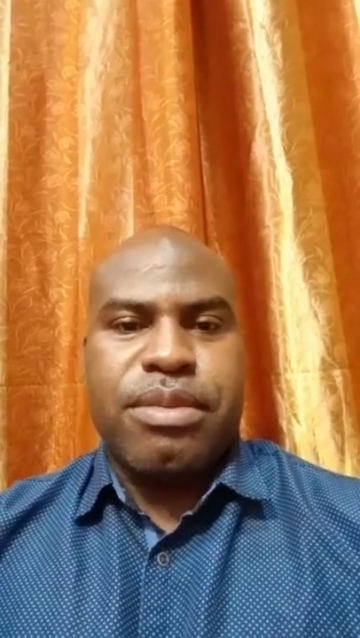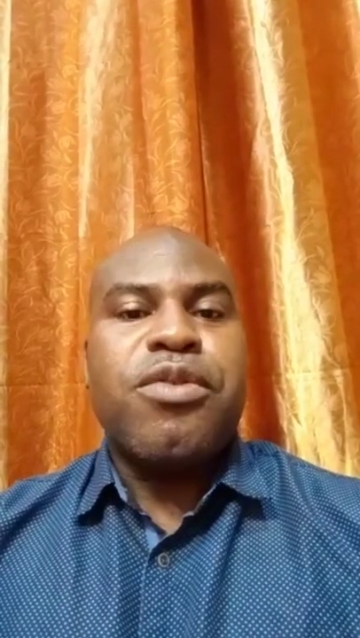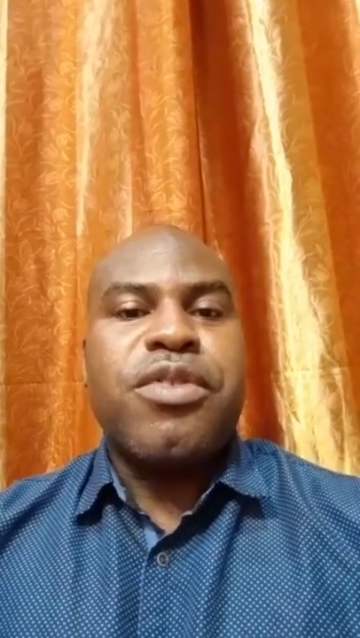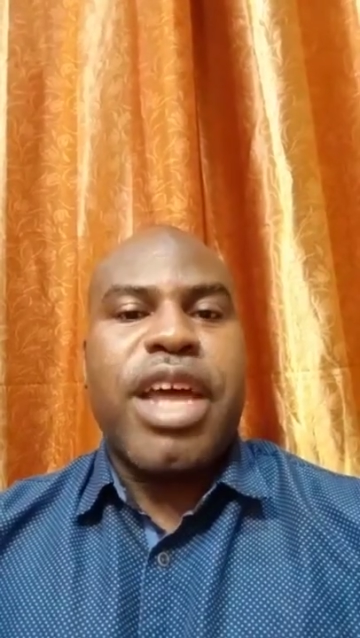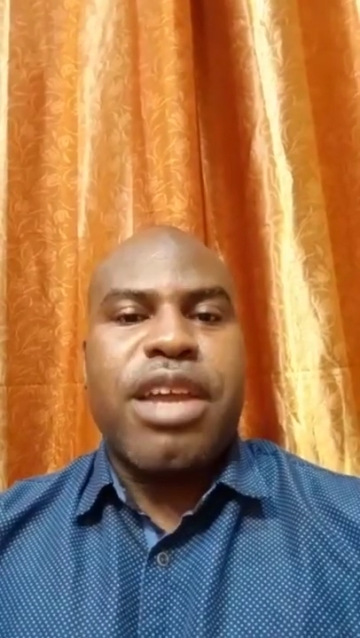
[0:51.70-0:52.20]

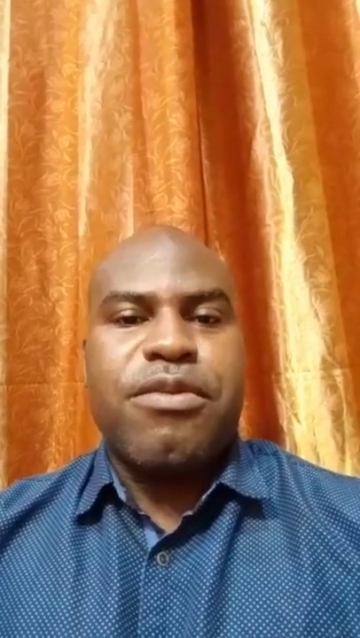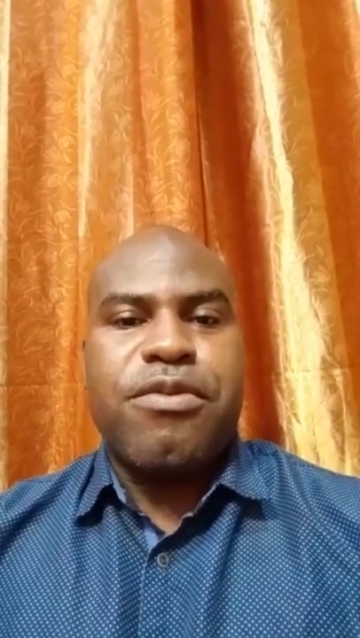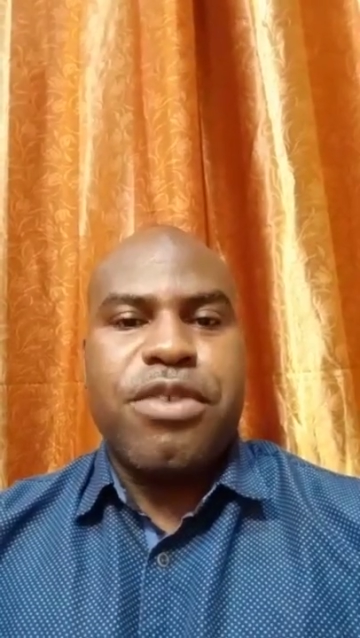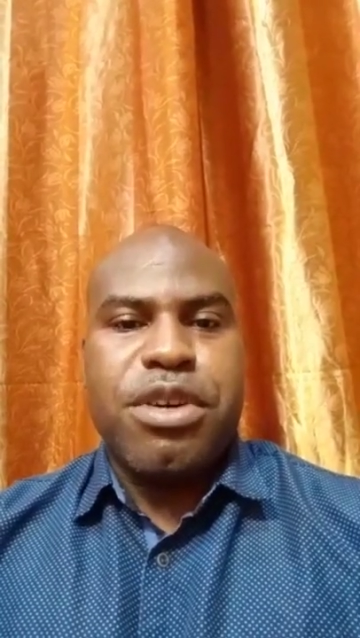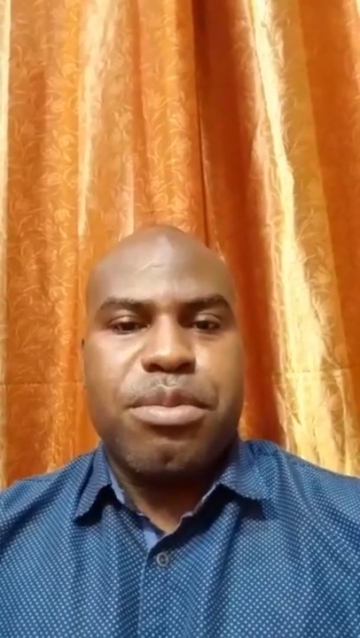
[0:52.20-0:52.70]
stand
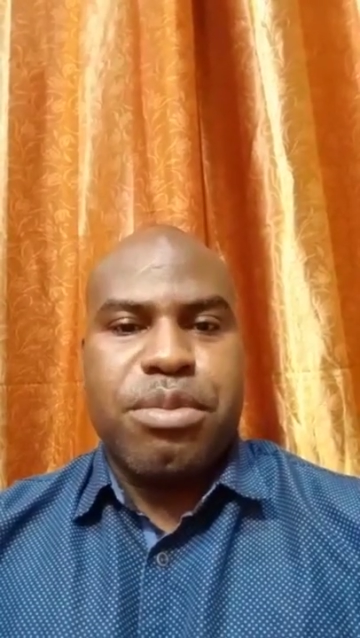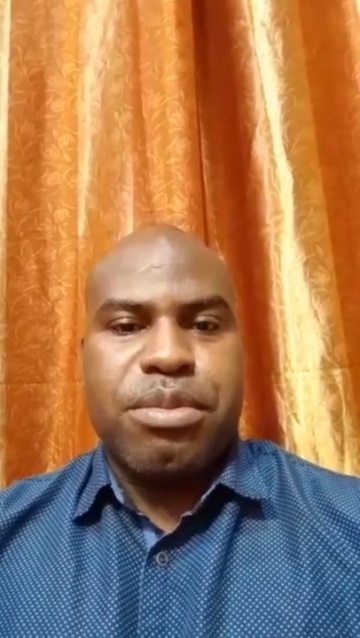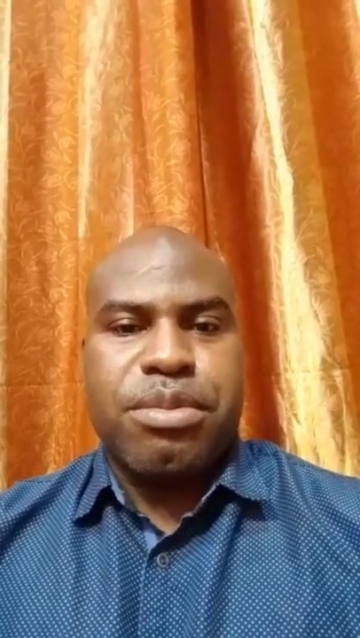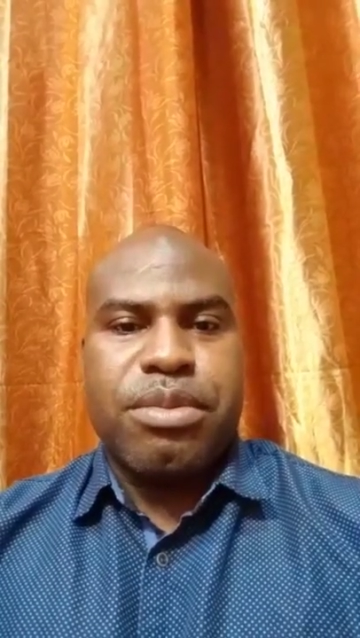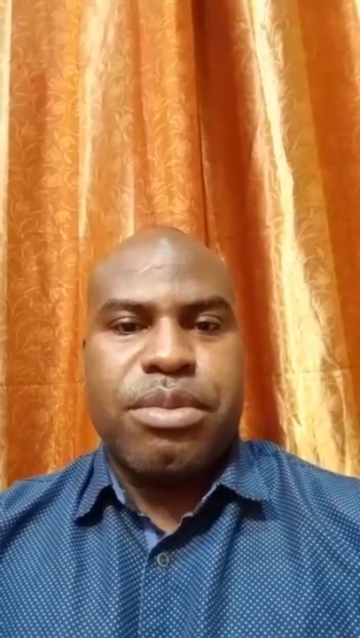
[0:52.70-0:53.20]
firm
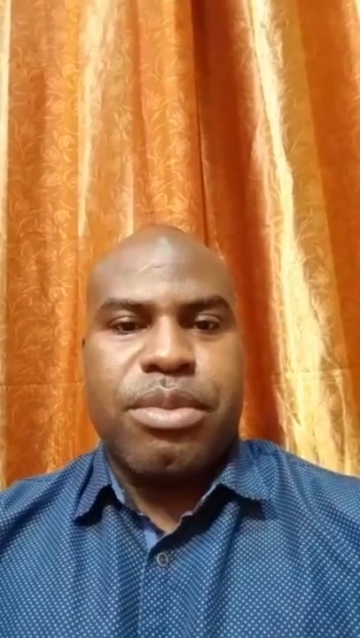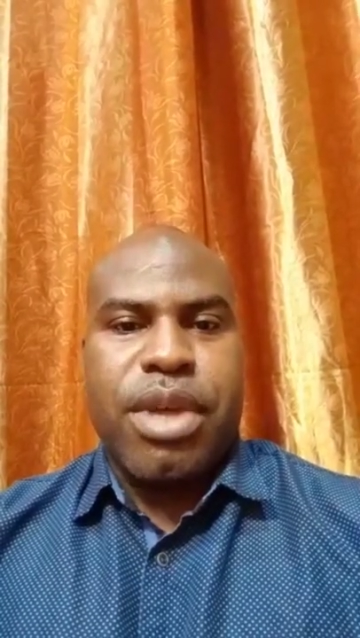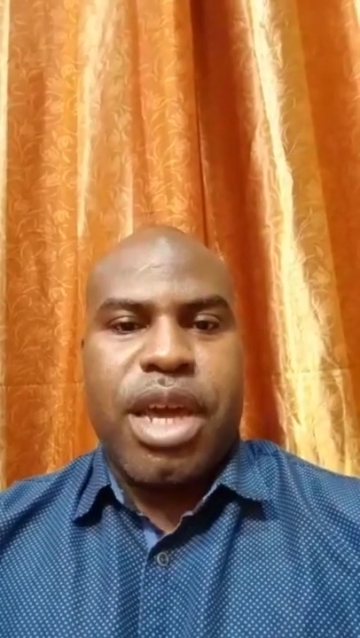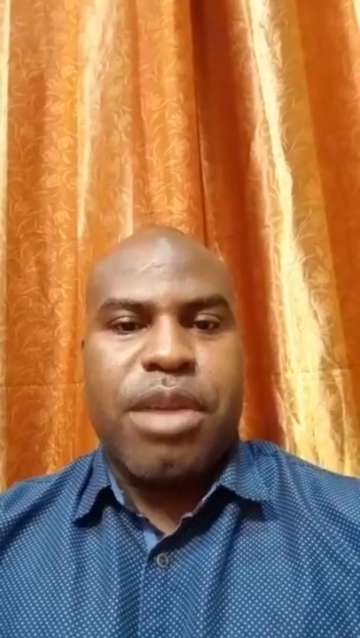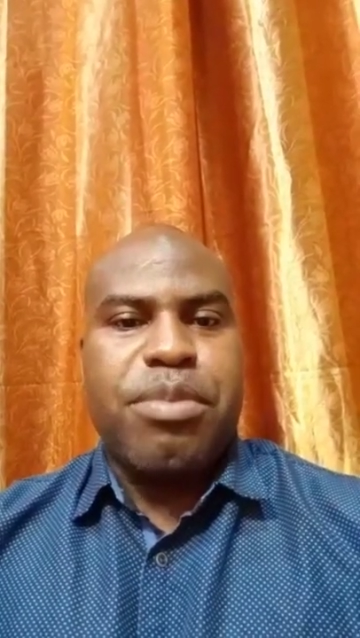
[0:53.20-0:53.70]

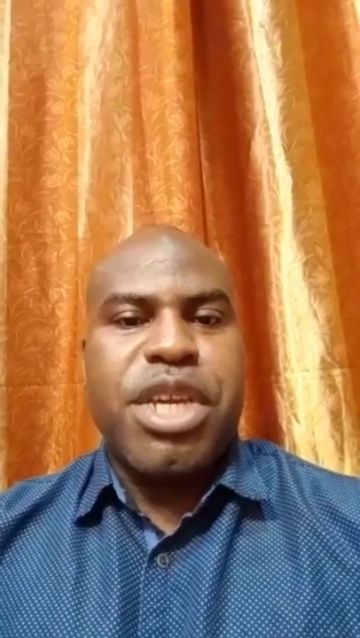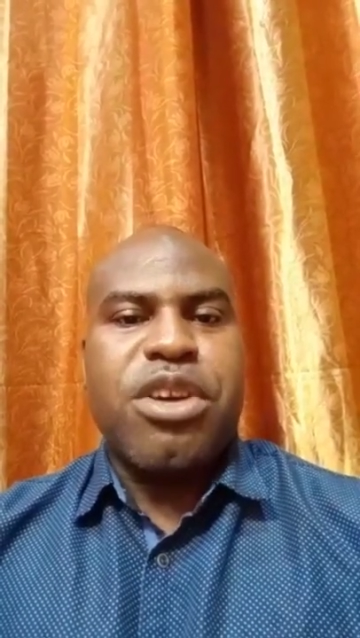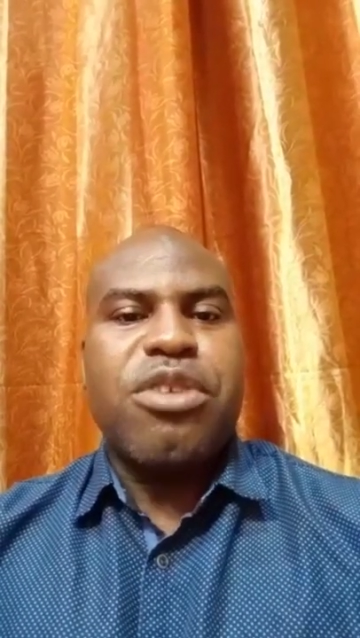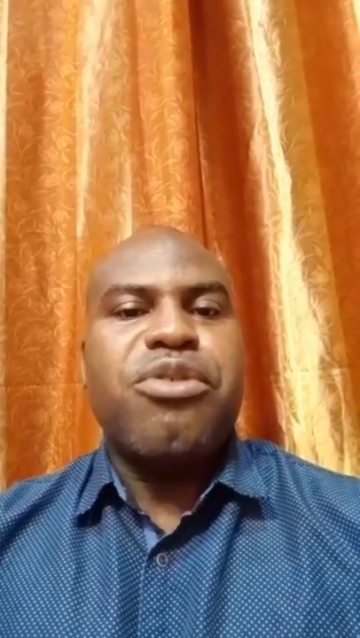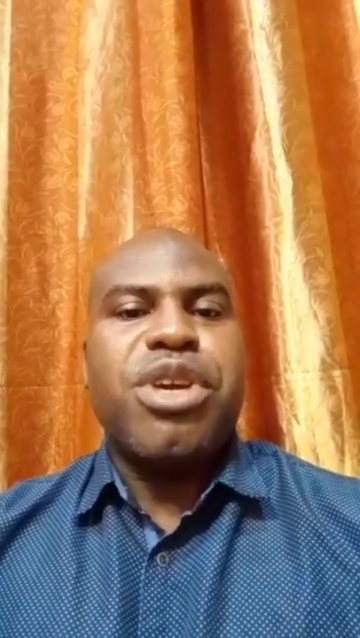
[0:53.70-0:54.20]
and be
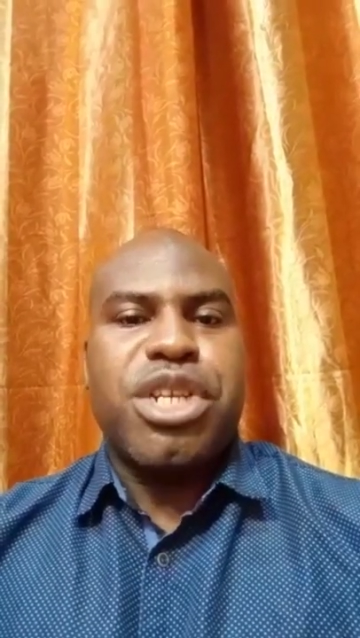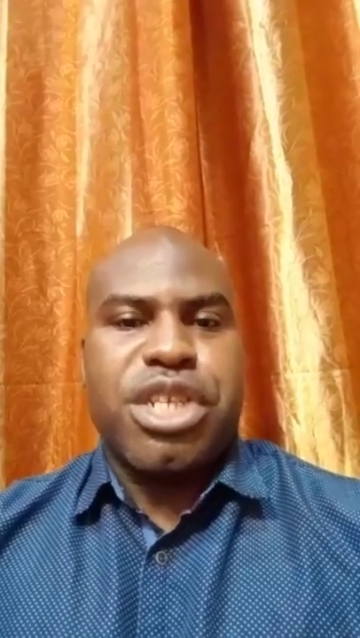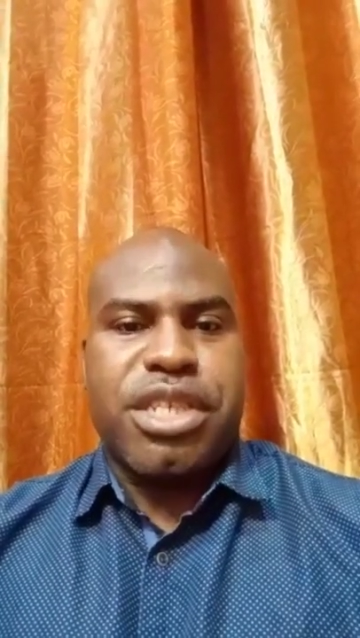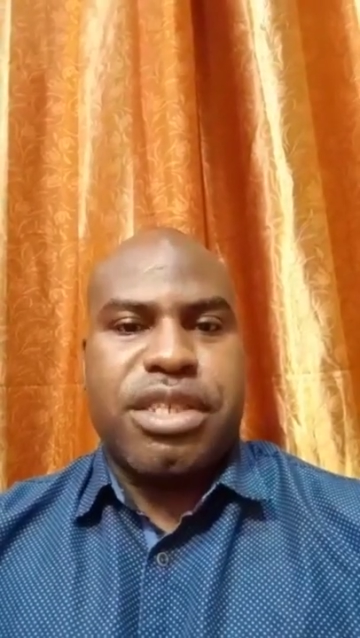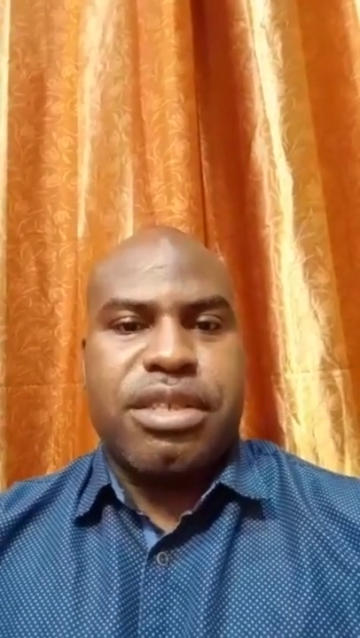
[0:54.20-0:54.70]

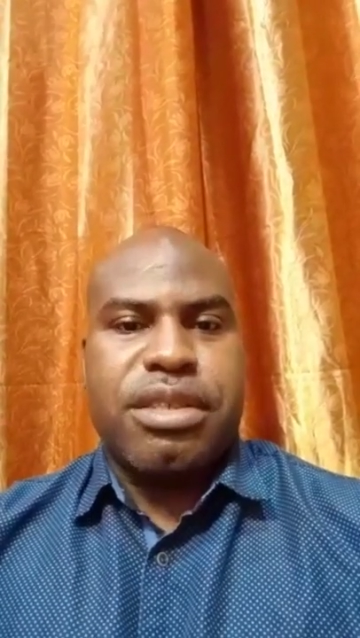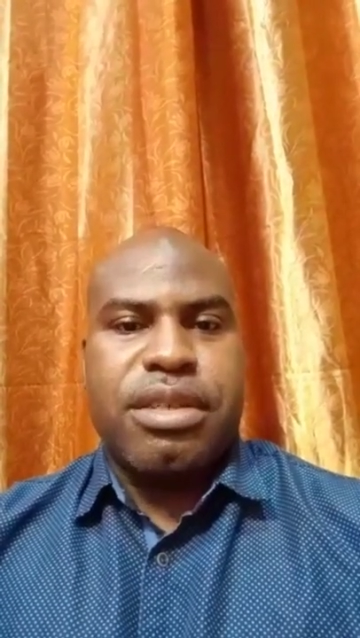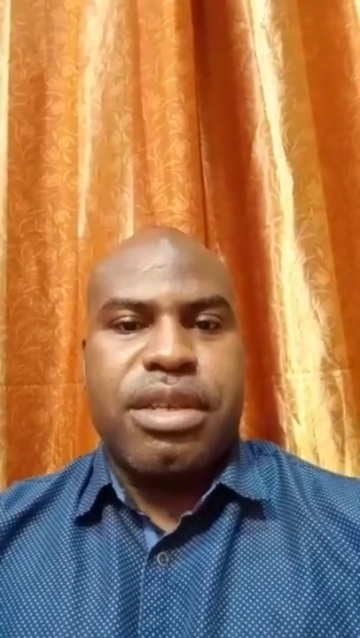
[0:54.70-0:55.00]
courageous